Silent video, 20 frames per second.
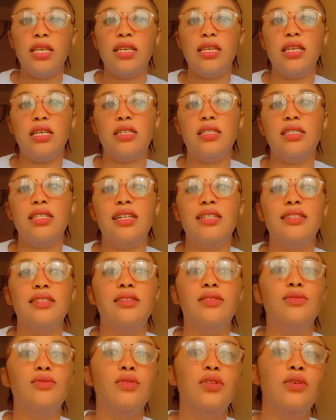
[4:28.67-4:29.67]
Yes, that
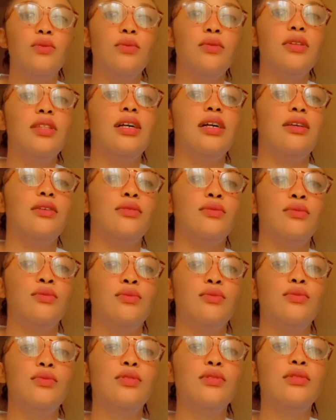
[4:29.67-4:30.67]
is the only way that you
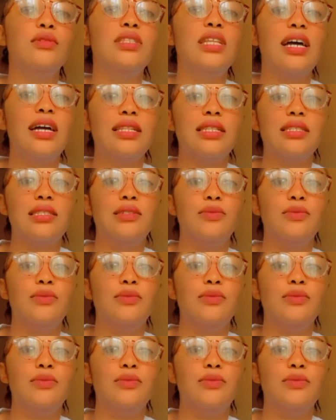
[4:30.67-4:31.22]
will know that